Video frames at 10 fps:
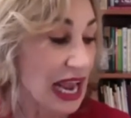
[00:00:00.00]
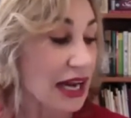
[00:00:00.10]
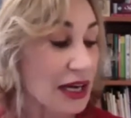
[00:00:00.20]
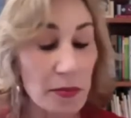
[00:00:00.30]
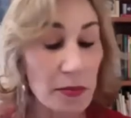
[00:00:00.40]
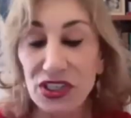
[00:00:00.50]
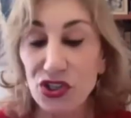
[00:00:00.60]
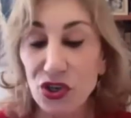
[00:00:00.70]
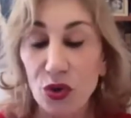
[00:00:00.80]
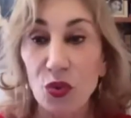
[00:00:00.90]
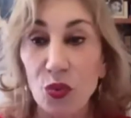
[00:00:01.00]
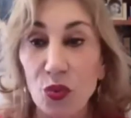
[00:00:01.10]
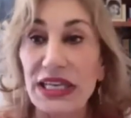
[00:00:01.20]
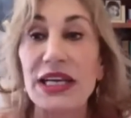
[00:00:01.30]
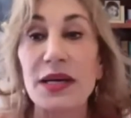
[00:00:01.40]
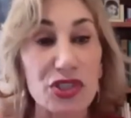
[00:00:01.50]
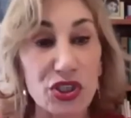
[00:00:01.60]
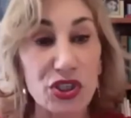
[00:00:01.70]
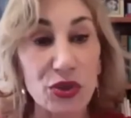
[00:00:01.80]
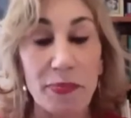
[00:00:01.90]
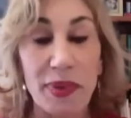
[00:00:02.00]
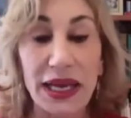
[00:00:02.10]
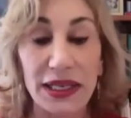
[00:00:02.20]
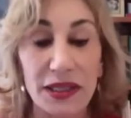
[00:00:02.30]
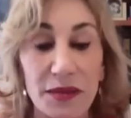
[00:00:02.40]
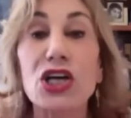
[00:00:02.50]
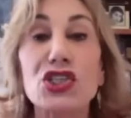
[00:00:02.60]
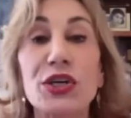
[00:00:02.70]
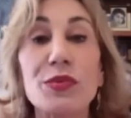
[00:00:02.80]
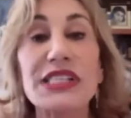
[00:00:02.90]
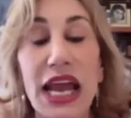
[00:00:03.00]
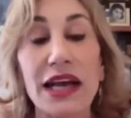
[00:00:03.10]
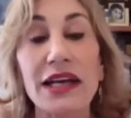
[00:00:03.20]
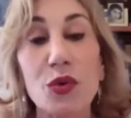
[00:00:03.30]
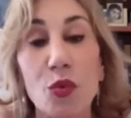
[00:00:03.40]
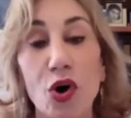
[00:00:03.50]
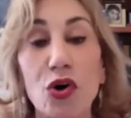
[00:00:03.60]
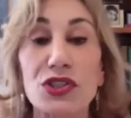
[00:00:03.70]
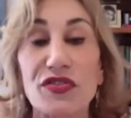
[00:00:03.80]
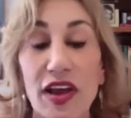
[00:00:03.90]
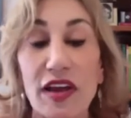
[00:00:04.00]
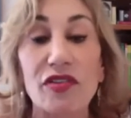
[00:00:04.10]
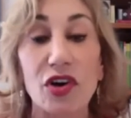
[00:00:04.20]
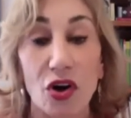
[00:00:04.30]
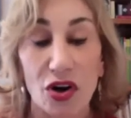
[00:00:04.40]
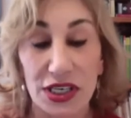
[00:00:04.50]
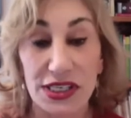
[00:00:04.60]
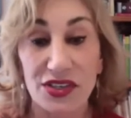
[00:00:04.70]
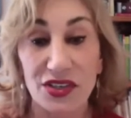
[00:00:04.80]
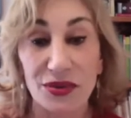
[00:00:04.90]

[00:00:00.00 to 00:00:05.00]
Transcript: had a big show at the Whitney, but she went back in the, she was Andy Warhol's favorite artist